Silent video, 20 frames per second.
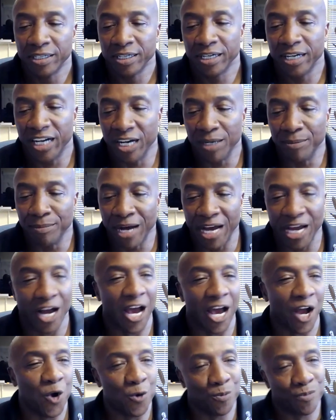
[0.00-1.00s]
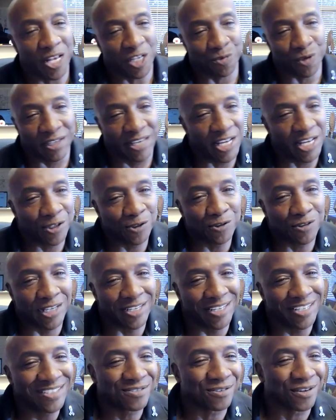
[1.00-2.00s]
I hope that's what Kendall's
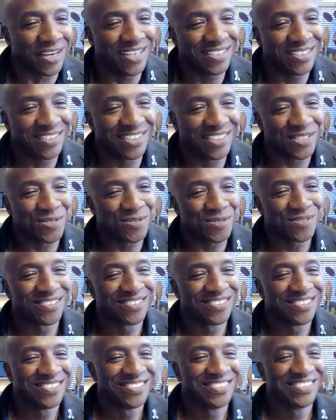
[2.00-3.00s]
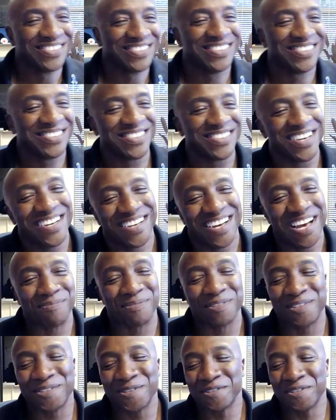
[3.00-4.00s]
getting, right, Kendall? Yeah,
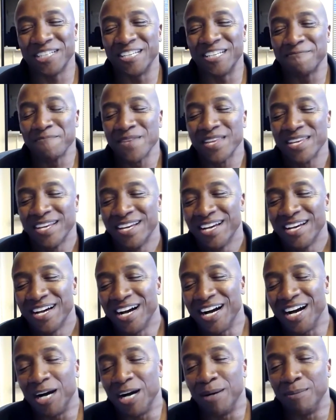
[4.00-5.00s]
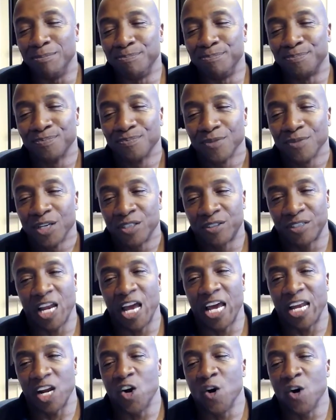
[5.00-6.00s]
absolutely. So,
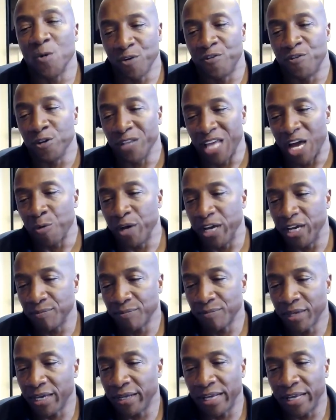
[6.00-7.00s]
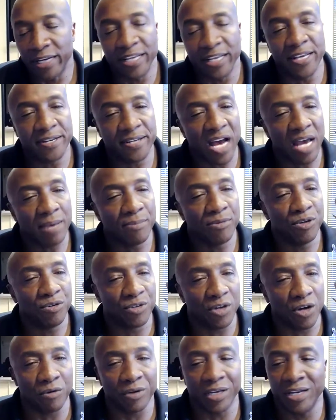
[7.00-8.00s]
and I hope you feel that way. And anytime you
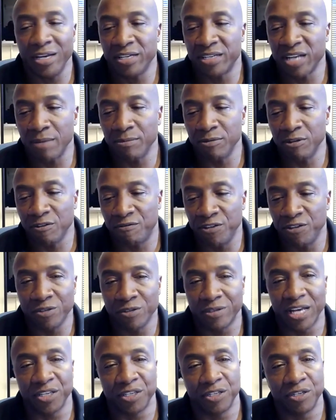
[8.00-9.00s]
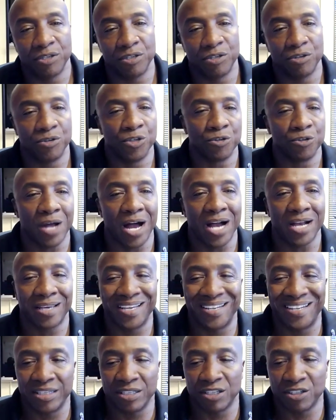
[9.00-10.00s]
don't, anytime you feel that you're not
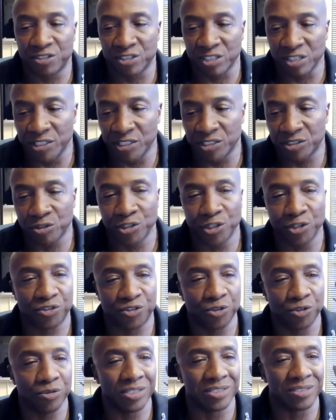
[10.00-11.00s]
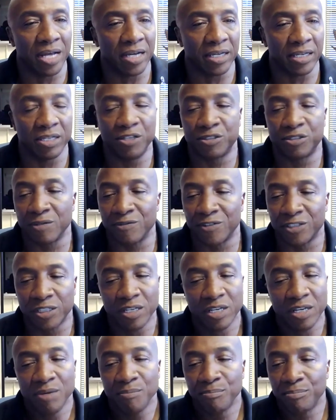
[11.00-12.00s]
getting the service or your student is not getting the service,
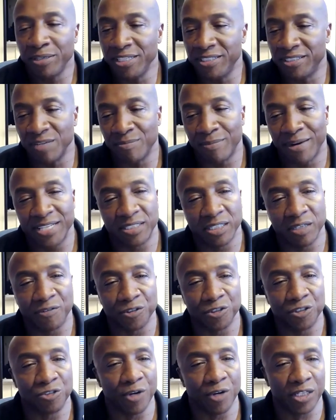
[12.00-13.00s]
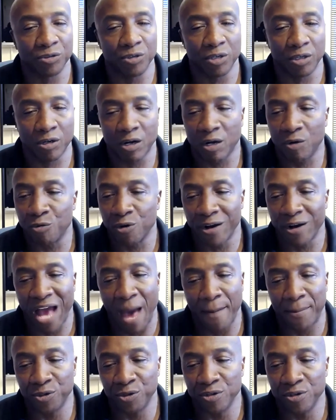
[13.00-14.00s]
please give myself or the director a call. We're
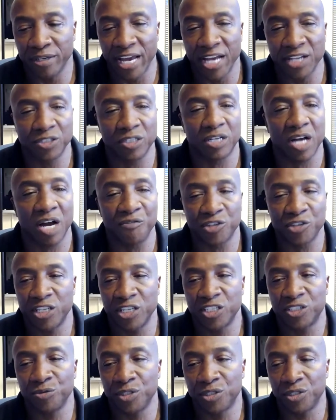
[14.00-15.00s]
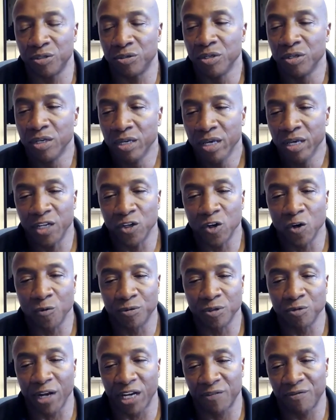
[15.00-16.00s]
happy to engage in a conversation with you and hope
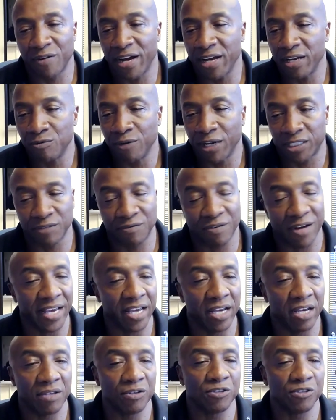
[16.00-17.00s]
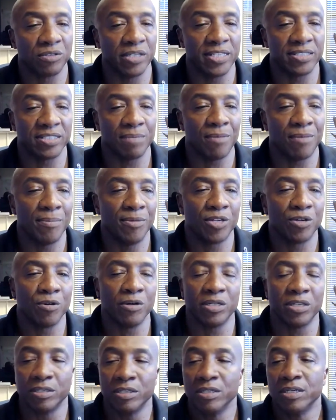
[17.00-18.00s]
to rectify any of those things that might be
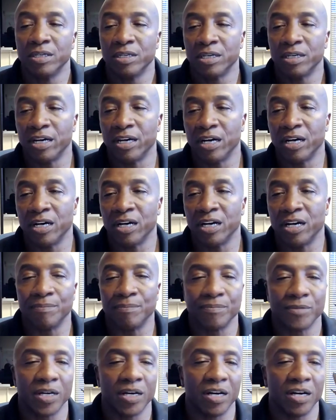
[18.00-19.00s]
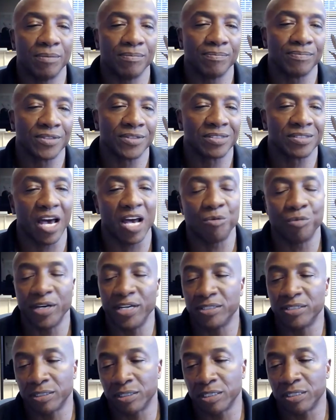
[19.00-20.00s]
going
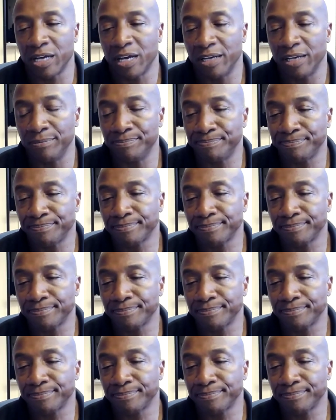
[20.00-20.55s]
sideways at the time.